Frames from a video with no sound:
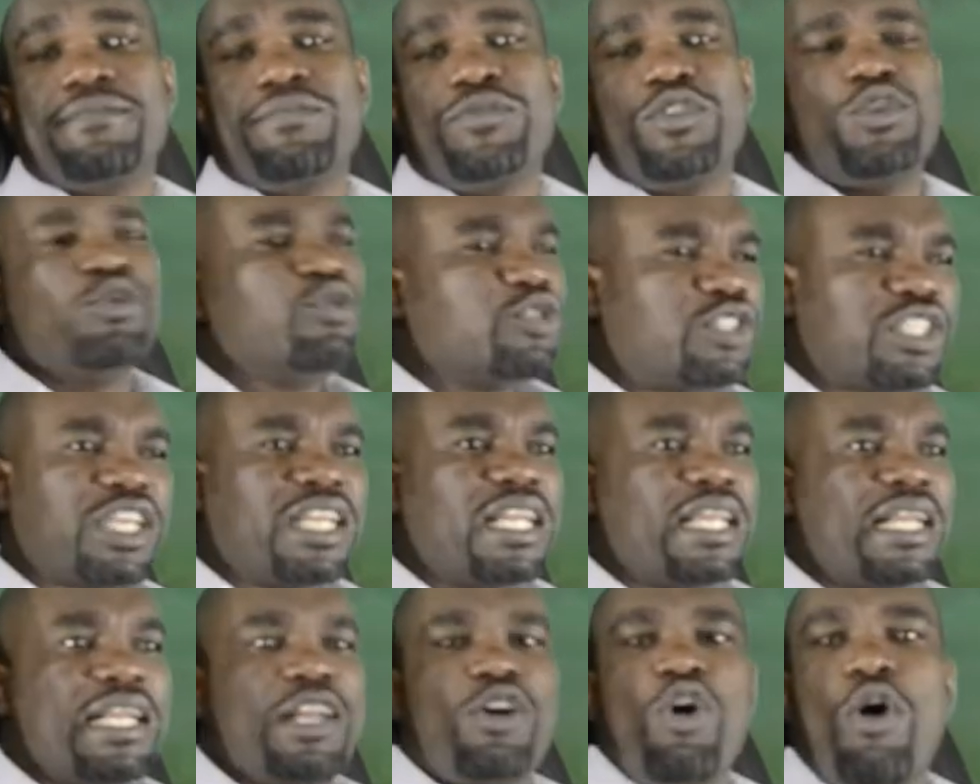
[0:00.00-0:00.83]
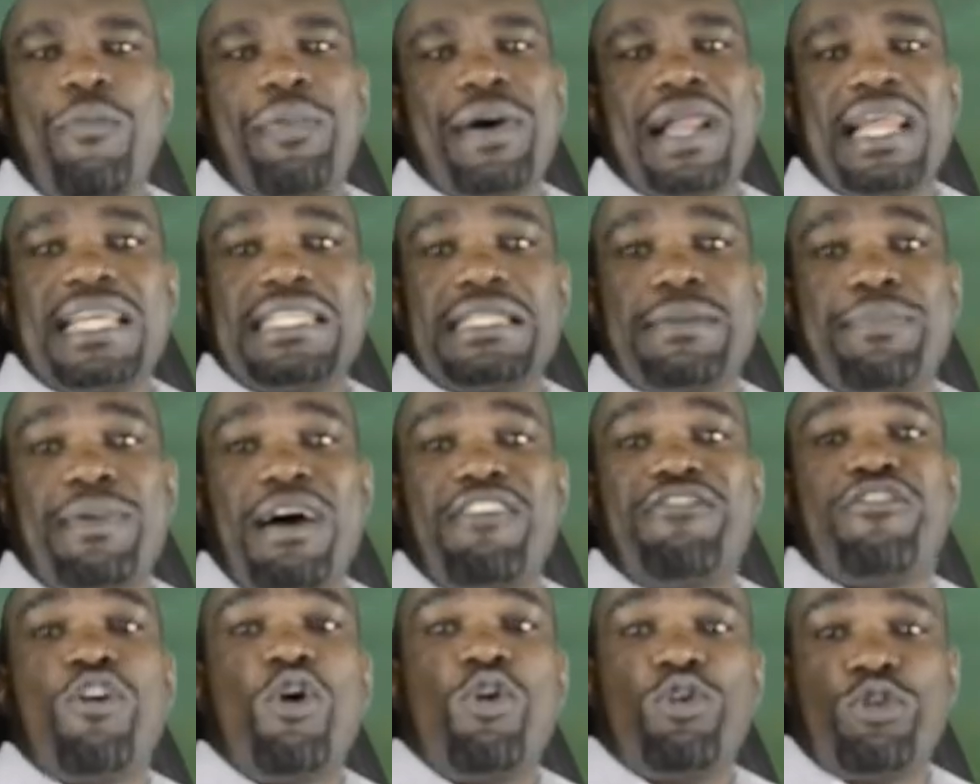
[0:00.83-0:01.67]
You generally operate
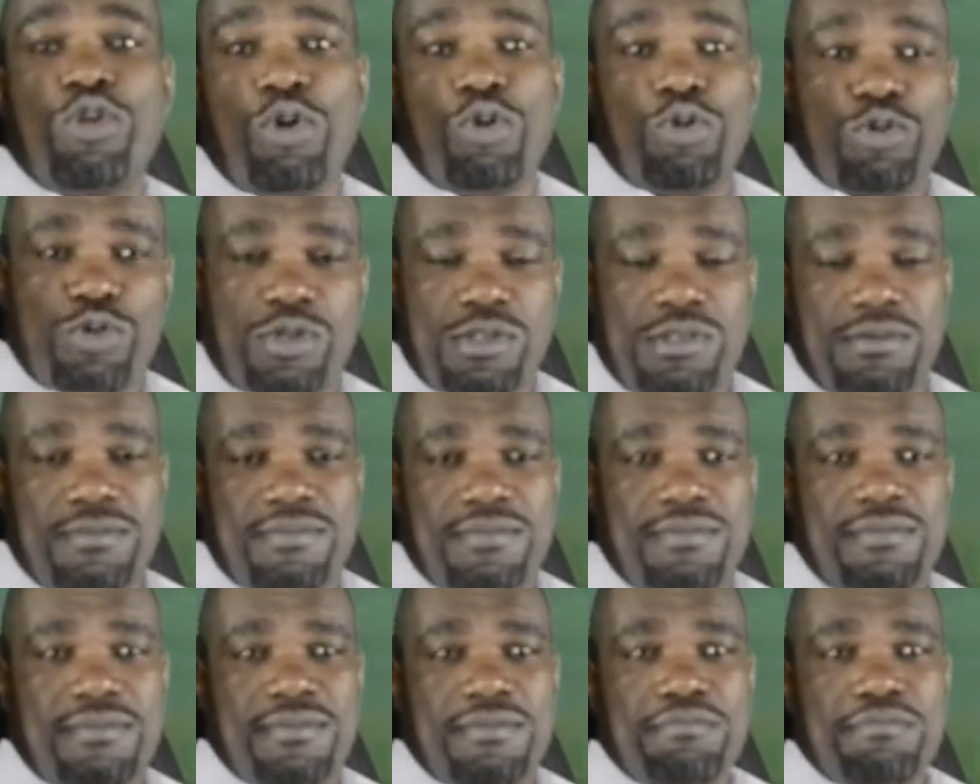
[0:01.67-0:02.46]
above all those